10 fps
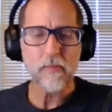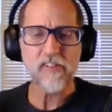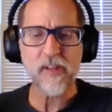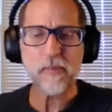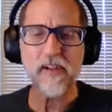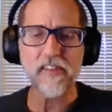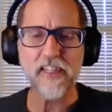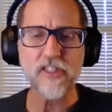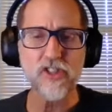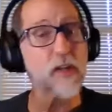but some of the
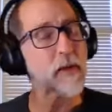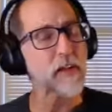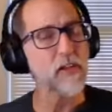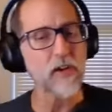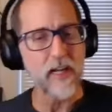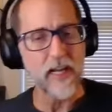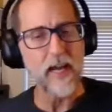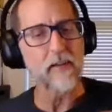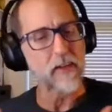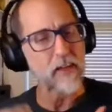things you can be looking
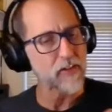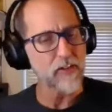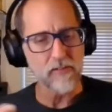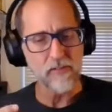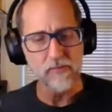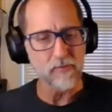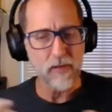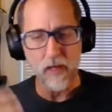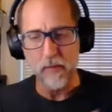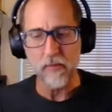at and you can
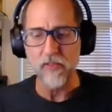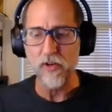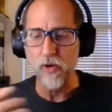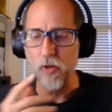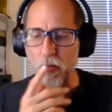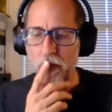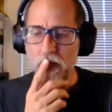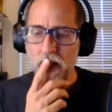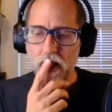come up with your own.